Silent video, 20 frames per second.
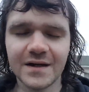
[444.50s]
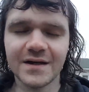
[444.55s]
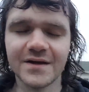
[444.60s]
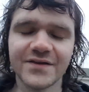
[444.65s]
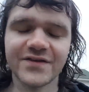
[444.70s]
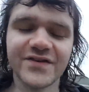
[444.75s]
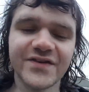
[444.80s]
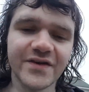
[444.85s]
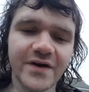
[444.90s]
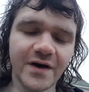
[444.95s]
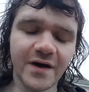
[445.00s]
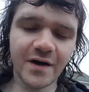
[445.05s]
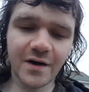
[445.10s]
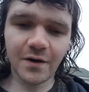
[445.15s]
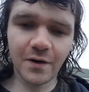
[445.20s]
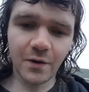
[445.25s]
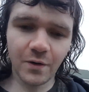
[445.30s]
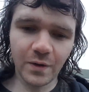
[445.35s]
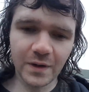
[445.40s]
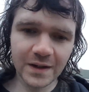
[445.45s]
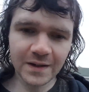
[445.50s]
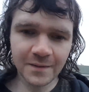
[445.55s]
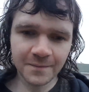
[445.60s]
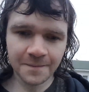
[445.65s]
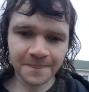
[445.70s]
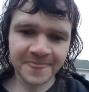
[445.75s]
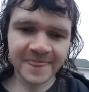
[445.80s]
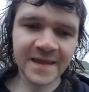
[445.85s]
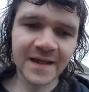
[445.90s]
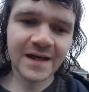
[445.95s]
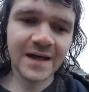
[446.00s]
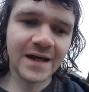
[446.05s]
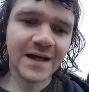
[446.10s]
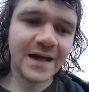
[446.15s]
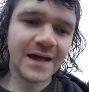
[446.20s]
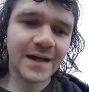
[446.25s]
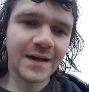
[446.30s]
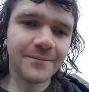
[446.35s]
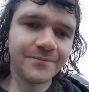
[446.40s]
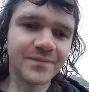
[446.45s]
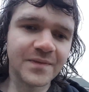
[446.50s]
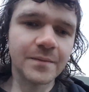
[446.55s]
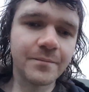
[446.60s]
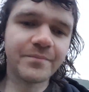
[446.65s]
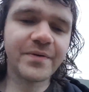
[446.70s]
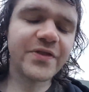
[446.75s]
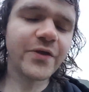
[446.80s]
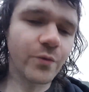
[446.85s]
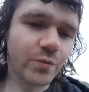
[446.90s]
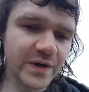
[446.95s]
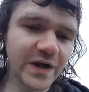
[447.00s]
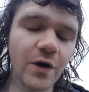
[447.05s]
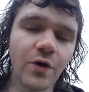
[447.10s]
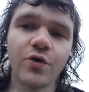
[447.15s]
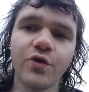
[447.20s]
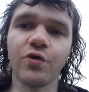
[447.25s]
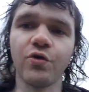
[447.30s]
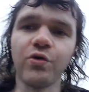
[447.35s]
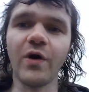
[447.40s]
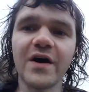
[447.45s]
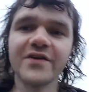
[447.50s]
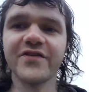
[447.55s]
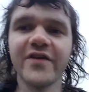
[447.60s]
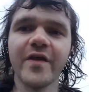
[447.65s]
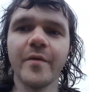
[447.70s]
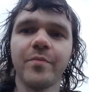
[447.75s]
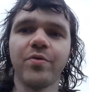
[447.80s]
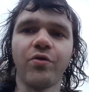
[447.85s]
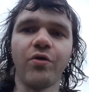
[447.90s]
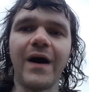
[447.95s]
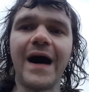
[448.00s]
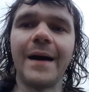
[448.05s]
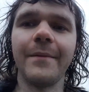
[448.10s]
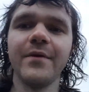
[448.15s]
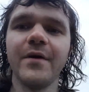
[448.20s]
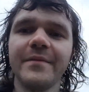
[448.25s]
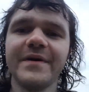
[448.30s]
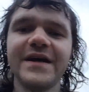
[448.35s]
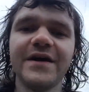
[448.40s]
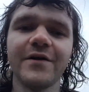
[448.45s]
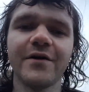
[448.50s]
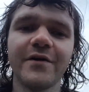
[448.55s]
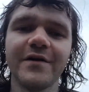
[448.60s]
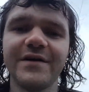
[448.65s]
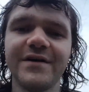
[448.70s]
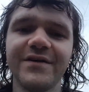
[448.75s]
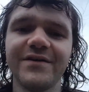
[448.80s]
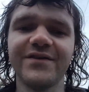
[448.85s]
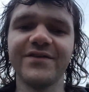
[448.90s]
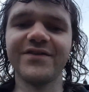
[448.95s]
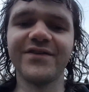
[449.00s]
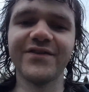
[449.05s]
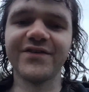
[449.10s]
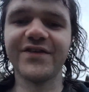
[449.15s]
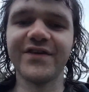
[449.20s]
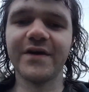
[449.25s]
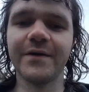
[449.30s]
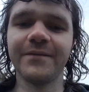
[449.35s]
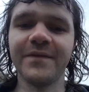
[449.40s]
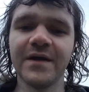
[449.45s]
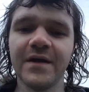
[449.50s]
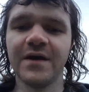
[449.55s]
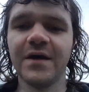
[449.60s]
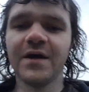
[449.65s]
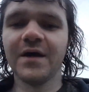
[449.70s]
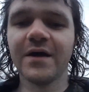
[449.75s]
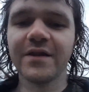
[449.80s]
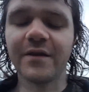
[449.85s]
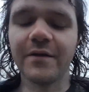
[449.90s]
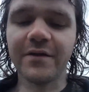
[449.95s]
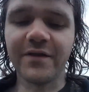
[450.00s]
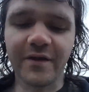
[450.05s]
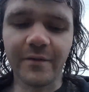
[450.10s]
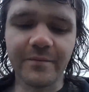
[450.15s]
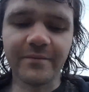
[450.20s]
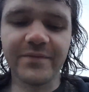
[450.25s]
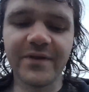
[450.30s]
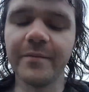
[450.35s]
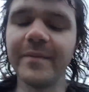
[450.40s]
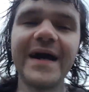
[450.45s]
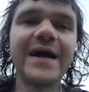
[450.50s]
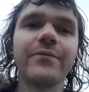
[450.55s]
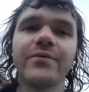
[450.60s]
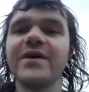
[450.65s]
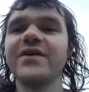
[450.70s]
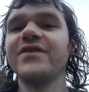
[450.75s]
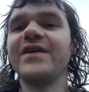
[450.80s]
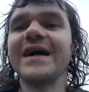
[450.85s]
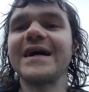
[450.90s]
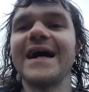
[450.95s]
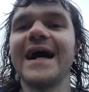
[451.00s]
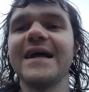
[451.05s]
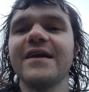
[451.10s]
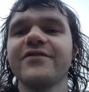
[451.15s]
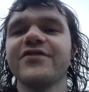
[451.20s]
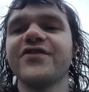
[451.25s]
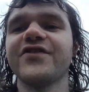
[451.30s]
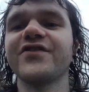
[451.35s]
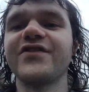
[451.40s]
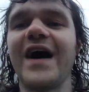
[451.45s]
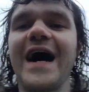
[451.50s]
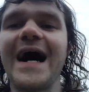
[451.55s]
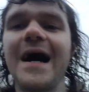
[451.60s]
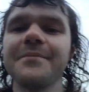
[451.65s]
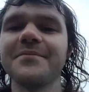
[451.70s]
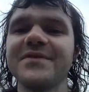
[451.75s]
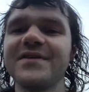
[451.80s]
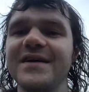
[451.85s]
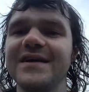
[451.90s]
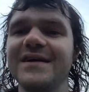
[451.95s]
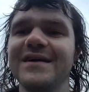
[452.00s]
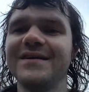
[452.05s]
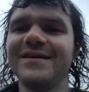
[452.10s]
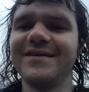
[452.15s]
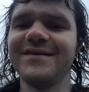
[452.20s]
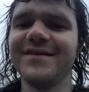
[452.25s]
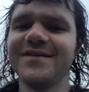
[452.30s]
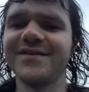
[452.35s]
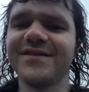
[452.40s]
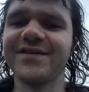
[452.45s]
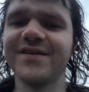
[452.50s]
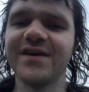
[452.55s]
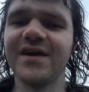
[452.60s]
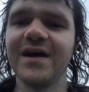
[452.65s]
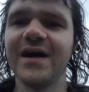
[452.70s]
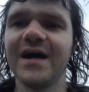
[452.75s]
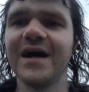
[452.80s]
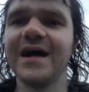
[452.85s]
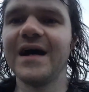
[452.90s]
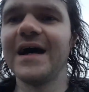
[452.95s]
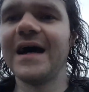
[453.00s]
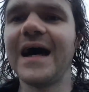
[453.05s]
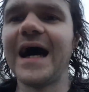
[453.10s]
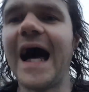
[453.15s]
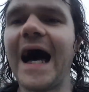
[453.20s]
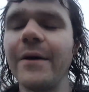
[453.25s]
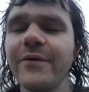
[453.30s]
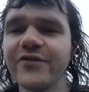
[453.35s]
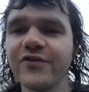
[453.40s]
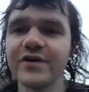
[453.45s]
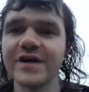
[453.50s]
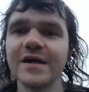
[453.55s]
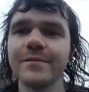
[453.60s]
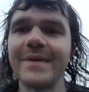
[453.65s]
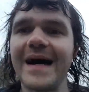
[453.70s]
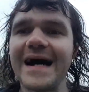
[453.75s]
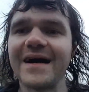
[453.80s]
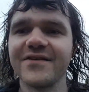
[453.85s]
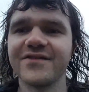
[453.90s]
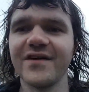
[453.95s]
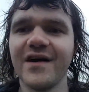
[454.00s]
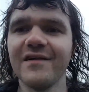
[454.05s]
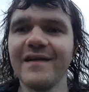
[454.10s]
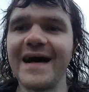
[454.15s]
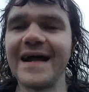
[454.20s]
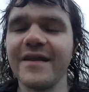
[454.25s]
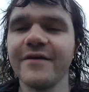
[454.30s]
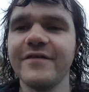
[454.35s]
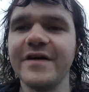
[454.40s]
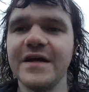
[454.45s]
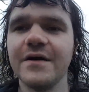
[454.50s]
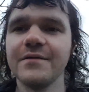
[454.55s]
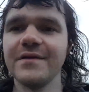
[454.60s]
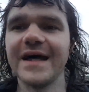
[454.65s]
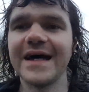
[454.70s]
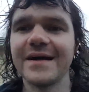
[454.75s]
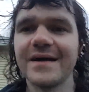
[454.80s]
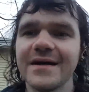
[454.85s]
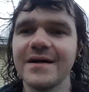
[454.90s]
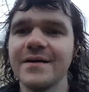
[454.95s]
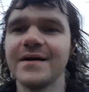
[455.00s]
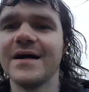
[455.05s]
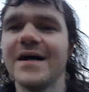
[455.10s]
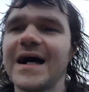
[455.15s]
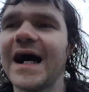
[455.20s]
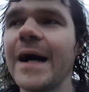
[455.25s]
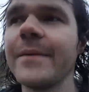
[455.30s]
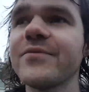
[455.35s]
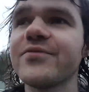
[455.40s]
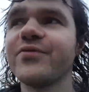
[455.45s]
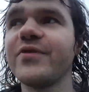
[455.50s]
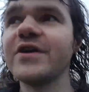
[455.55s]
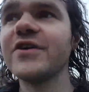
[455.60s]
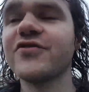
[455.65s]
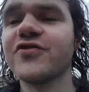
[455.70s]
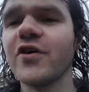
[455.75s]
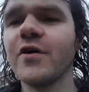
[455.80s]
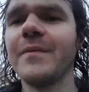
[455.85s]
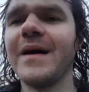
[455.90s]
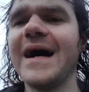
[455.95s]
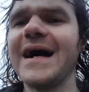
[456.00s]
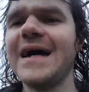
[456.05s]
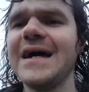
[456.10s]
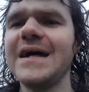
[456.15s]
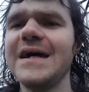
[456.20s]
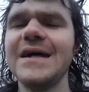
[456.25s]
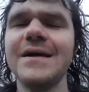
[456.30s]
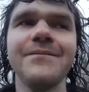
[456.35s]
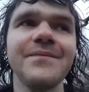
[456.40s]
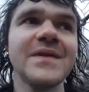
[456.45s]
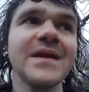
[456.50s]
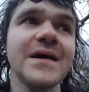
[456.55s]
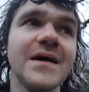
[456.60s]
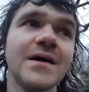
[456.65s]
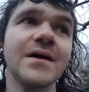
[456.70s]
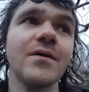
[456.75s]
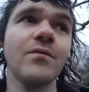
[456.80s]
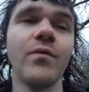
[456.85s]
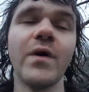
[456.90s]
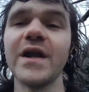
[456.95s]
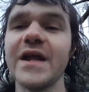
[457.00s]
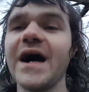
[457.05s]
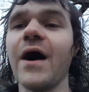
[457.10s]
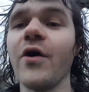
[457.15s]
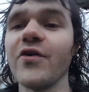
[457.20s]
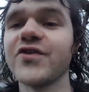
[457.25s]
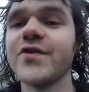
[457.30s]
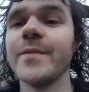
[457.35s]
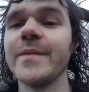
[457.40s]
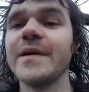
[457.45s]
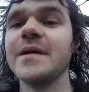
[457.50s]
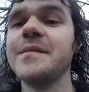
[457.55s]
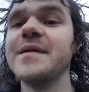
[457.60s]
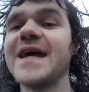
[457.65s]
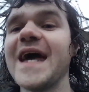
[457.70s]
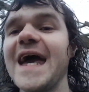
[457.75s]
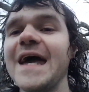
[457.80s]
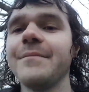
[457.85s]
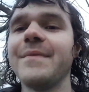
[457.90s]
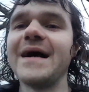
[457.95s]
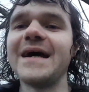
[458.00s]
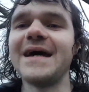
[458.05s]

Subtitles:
So, but the real crux of the problem here is, the main reason I kind of stopped is, I was looking back at a lot of the video, like, I'm pretty sure what ultimately became my